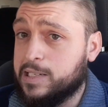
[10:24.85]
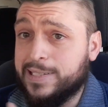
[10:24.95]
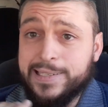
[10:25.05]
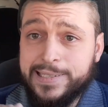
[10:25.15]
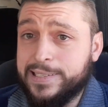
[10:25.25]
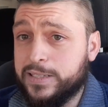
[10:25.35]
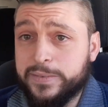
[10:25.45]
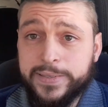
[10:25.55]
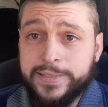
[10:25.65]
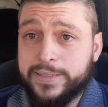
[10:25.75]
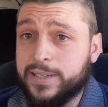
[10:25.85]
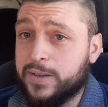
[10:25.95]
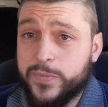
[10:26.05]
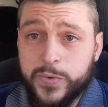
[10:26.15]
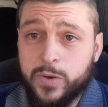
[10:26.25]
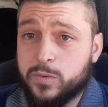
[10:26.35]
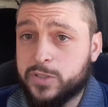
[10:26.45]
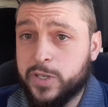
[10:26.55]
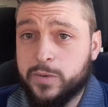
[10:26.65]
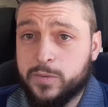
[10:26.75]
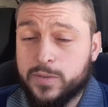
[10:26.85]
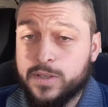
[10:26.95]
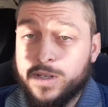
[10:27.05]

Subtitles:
I ain't doing it. Not for no snus.